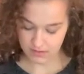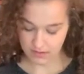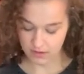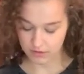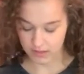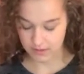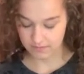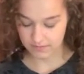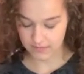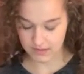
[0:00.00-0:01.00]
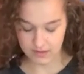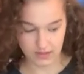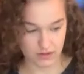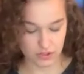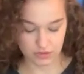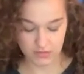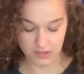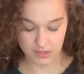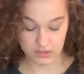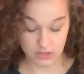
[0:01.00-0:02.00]
Okay, now it should
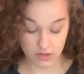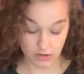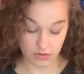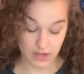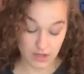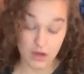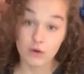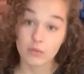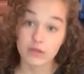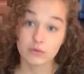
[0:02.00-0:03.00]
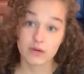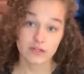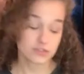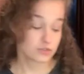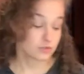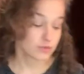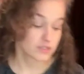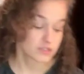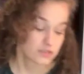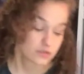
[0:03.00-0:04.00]
be good. So what you want to do
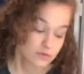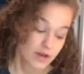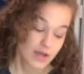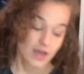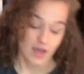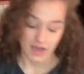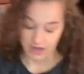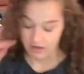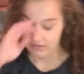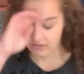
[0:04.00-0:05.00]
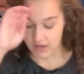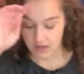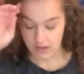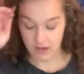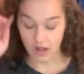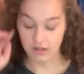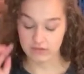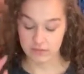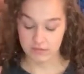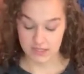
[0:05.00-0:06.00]
once you have all of
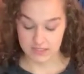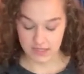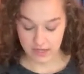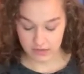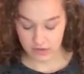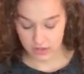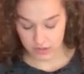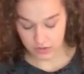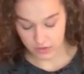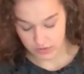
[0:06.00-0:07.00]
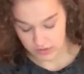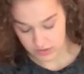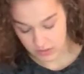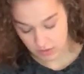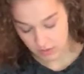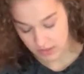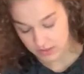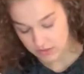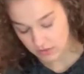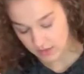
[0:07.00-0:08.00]
it mixed together, you're just going to
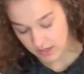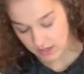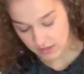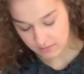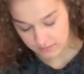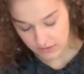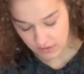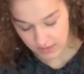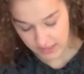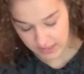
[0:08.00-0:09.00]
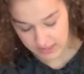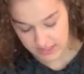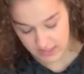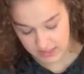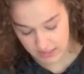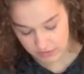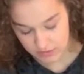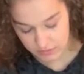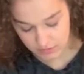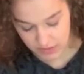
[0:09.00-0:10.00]
want to go ahead and take a
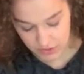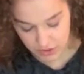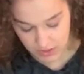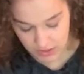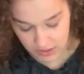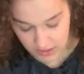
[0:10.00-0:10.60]
tablespoon measure,